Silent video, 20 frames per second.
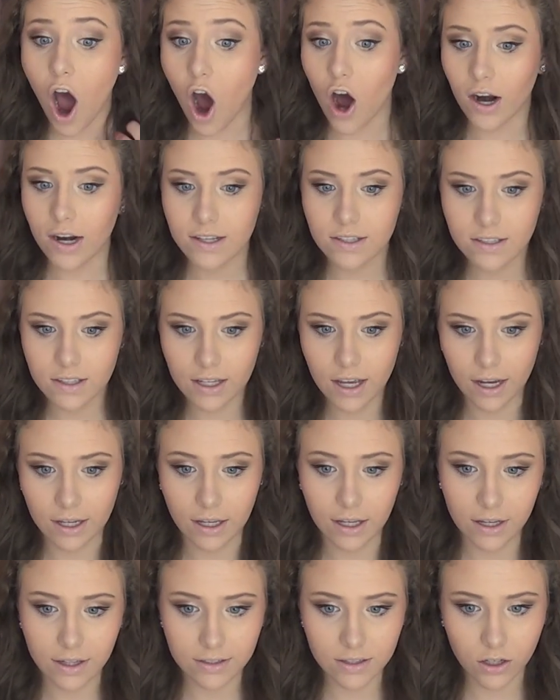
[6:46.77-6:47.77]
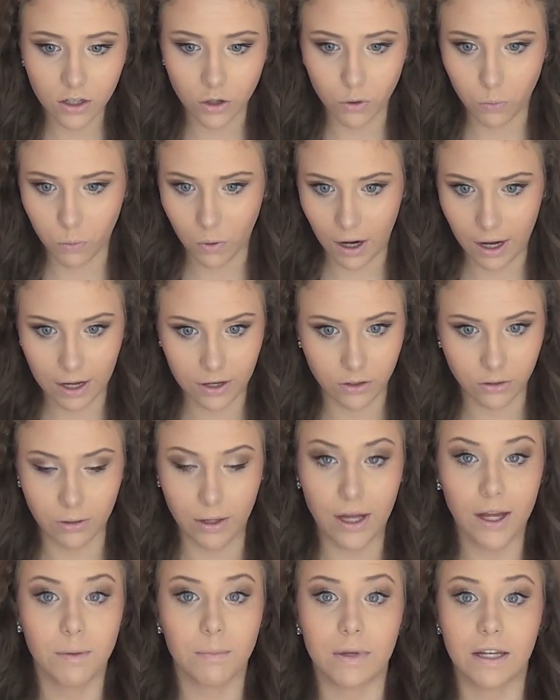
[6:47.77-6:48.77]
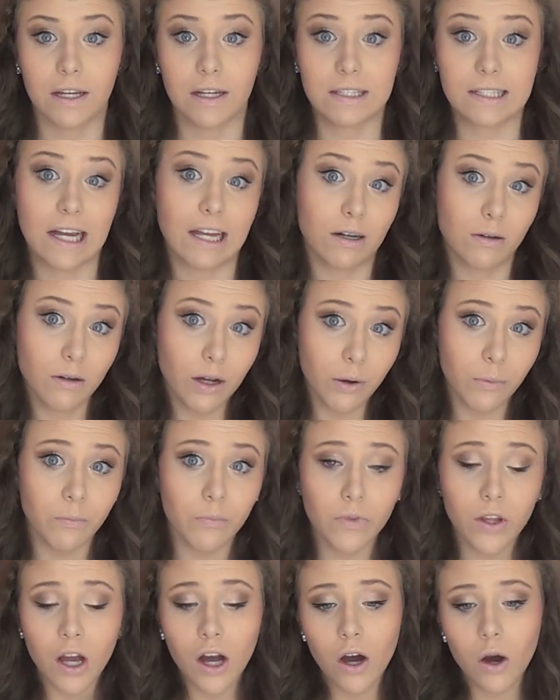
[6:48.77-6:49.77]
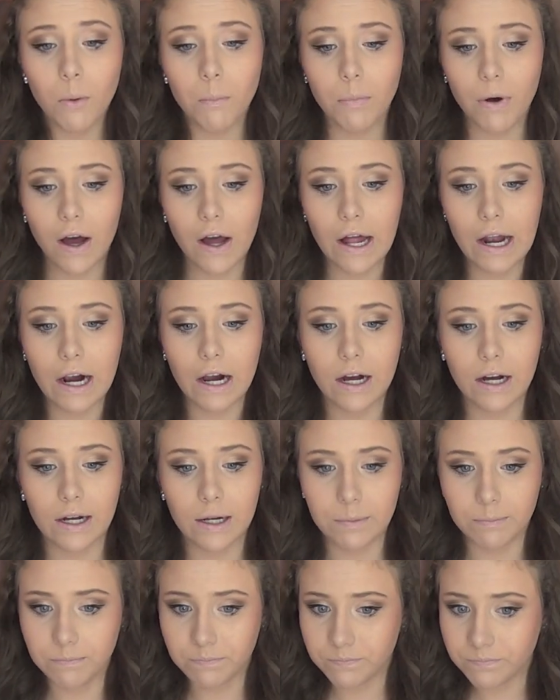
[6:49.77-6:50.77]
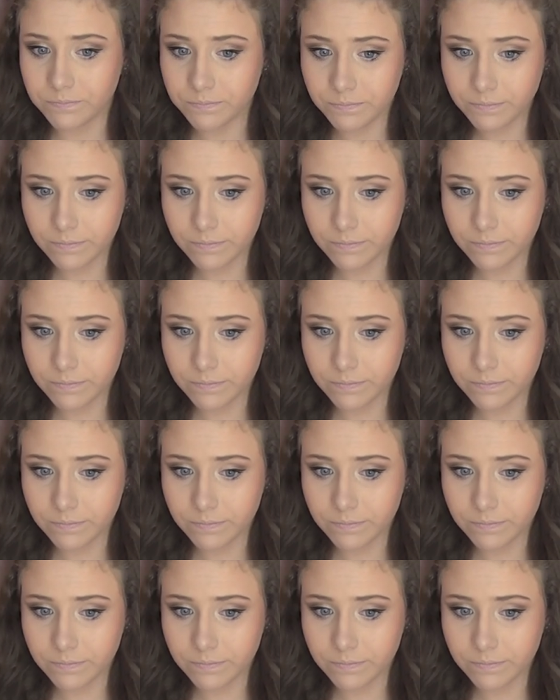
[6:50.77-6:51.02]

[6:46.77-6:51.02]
honestly, I can't tell you why I do that, because I don't know, but, um,